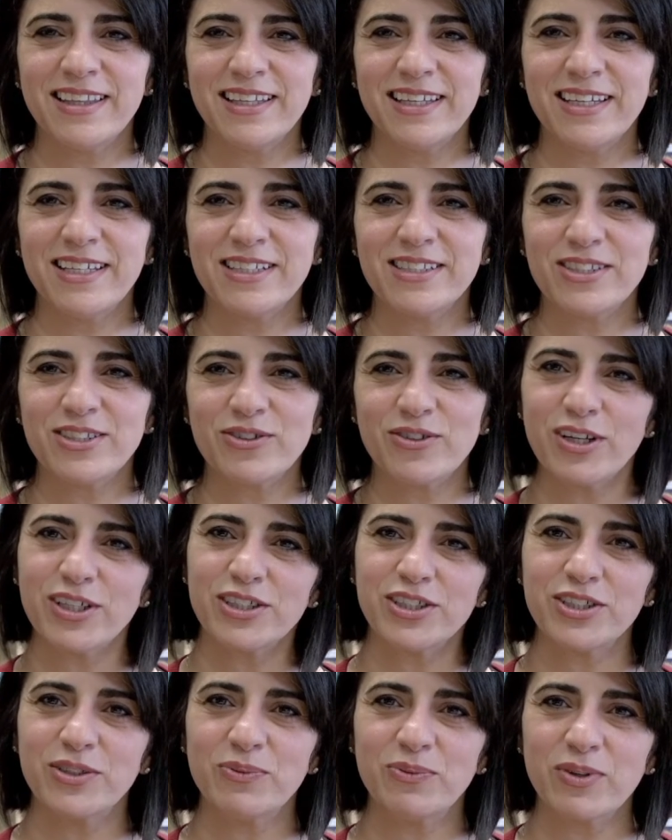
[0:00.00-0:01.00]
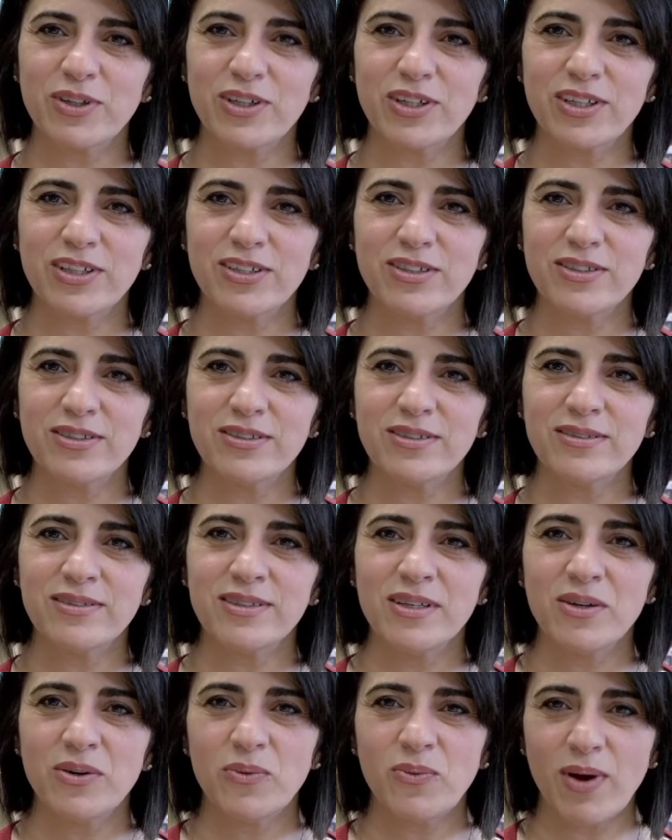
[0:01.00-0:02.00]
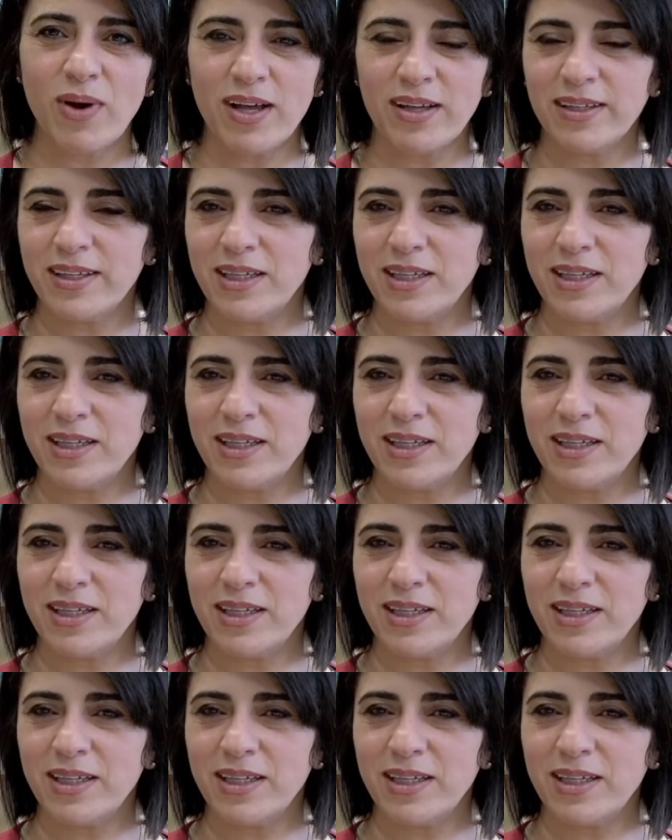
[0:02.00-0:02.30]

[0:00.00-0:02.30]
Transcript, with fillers: the construction workers, while